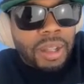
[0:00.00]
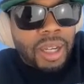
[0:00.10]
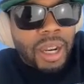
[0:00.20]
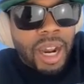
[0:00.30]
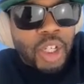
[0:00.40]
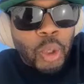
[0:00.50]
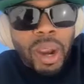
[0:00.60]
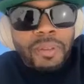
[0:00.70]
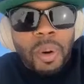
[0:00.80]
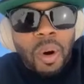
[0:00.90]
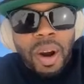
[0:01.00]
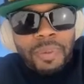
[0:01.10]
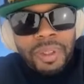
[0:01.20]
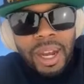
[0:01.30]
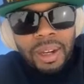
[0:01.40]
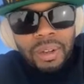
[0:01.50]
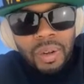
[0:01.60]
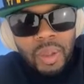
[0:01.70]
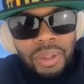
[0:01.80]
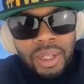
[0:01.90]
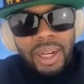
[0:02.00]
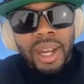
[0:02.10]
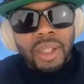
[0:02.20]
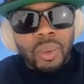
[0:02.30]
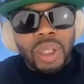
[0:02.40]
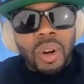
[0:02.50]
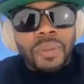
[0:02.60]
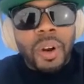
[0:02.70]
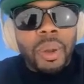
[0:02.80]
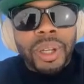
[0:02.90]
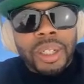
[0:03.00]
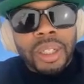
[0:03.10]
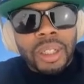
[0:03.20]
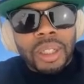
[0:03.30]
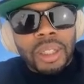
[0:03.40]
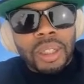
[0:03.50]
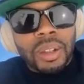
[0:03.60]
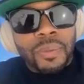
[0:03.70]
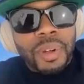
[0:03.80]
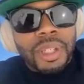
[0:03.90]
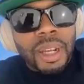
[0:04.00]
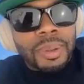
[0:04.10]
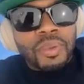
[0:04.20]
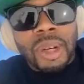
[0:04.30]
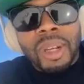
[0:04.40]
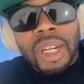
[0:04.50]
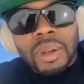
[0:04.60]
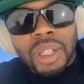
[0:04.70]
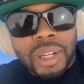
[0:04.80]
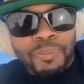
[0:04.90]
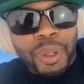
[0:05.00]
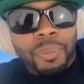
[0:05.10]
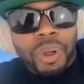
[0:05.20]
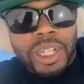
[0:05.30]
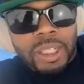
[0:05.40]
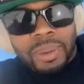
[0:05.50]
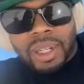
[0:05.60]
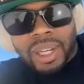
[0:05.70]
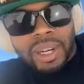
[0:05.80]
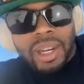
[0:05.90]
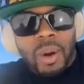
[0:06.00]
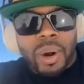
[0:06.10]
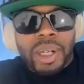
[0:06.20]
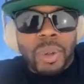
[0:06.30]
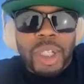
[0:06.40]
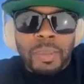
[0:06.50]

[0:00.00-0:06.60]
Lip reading: then I just craved more after that, So I really started following into the footsteps of Jimi Hendrix and Prince, because I wanted to